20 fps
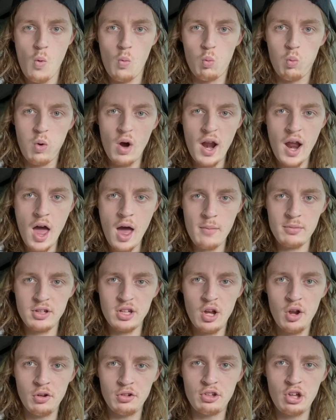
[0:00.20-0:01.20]
What up,
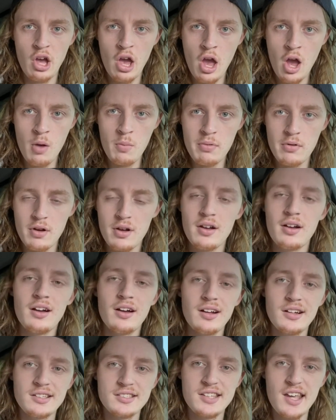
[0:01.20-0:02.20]
YouTube?
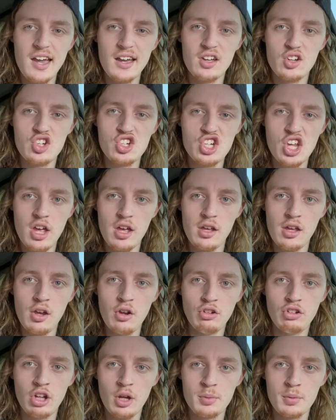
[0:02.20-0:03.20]
Sack of shit
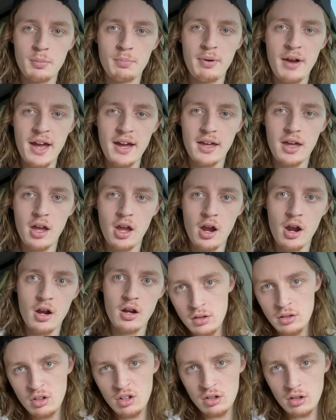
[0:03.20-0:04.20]
YouTuber back
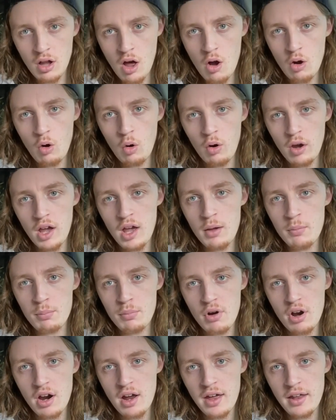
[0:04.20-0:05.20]
here, your local
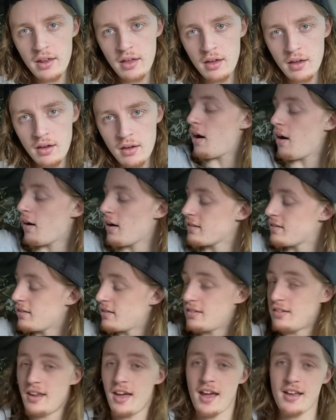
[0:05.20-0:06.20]
inbred. All right, so
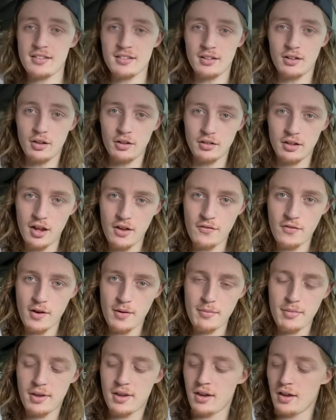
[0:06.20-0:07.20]
today's a little
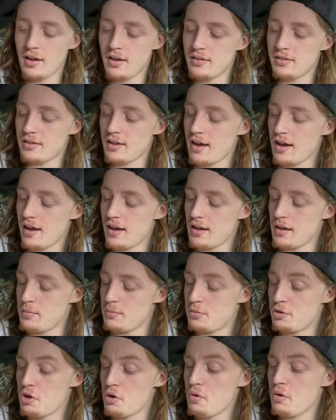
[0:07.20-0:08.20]
different because I
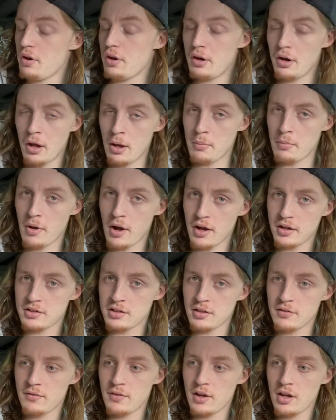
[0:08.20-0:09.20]
am doing an
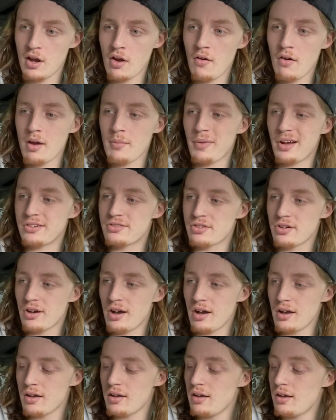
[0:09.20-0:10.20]
unboxing video in my truck,